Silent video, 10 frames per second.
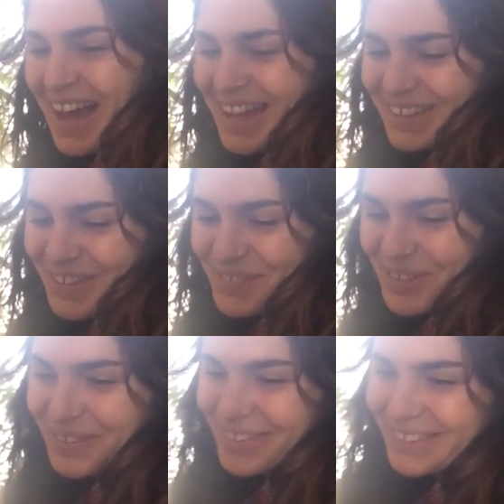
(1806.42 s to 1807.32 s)
I love
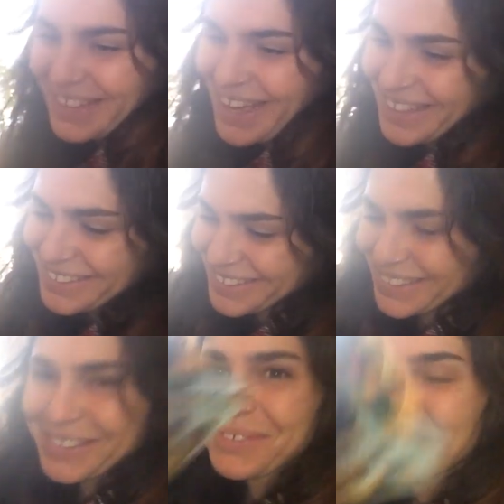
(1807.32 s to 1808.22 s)
you. Yeah,
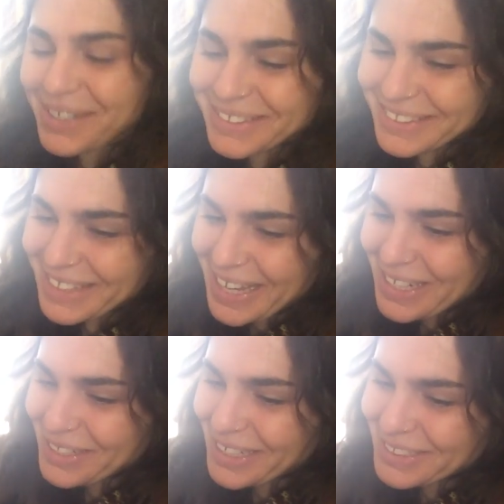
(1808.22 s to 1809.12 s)
Six of Wands and
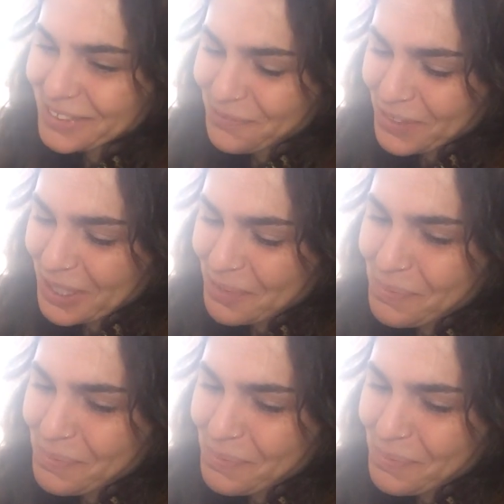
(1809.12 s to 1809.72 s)
eight, Ace of friggin'